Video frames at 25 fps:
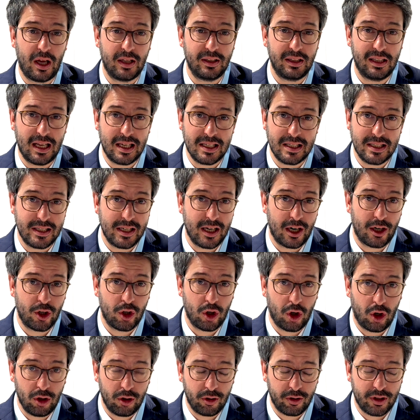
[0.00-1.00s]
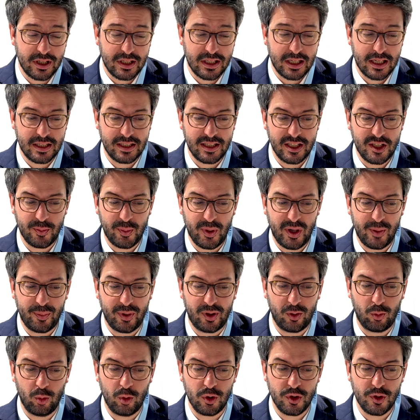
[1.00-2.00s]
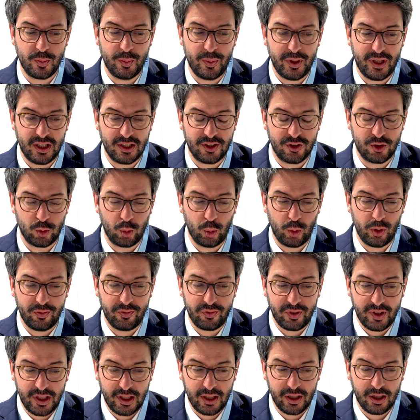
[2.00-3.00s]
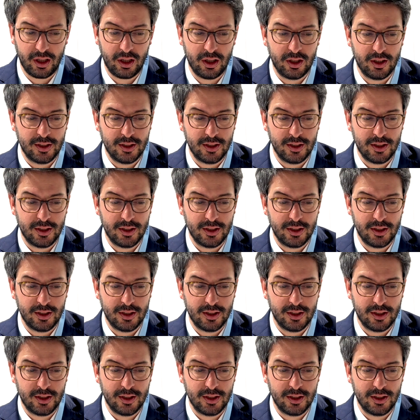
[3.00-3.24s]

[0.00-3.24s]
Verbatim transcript: at last year Congress as this paper was built within